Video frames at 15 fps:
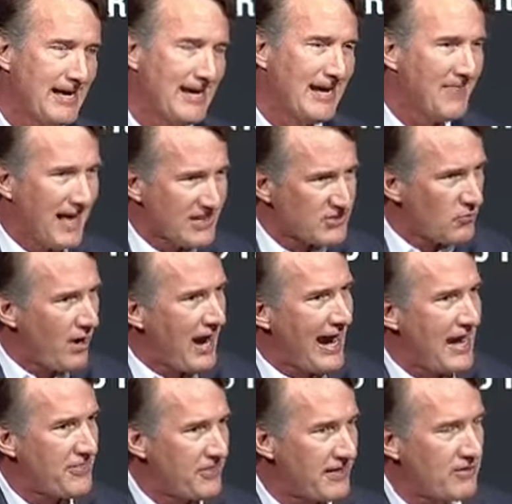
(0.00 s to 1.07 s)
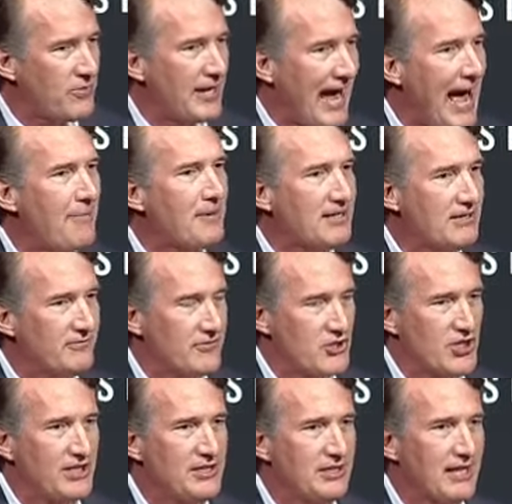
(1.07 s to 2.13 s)
And that's why I think what happened in
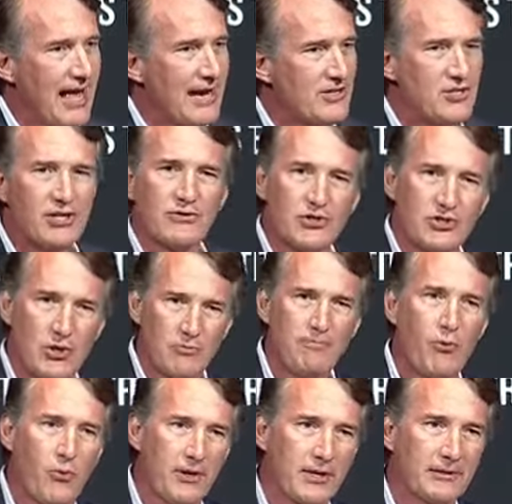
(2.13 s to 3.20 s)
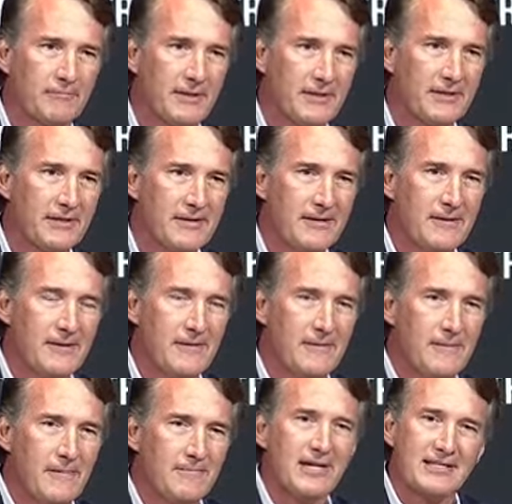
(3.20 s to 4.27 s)
Virginia last year is so important.
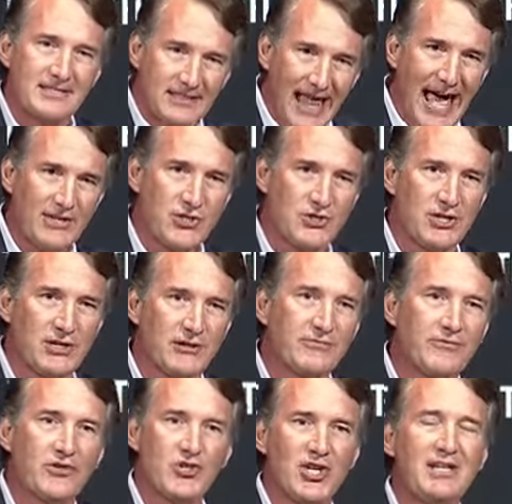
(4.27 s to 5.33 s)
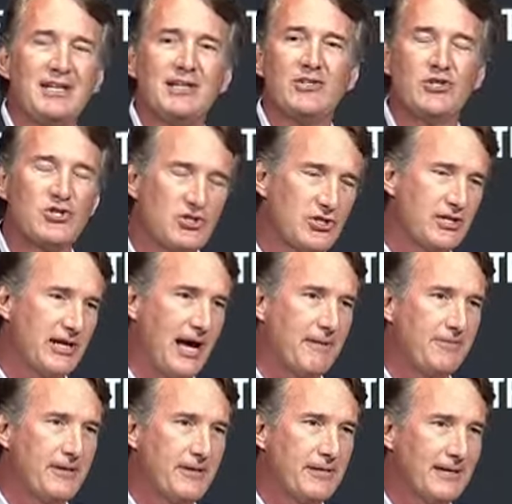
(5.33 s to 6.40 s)
Because last year, Virginians stood
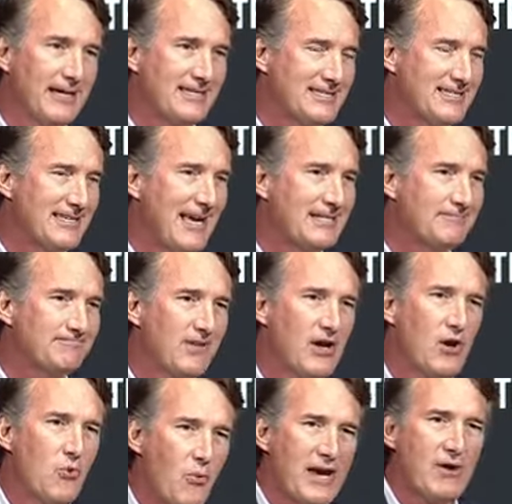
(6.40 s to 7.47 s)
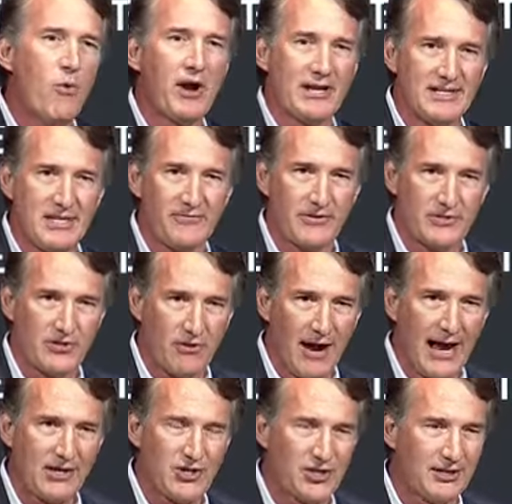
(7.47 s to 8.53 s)
up and said, we want a different
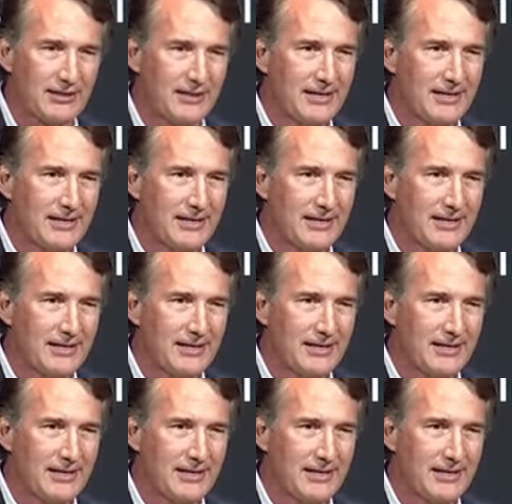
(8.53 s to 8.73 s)
direction.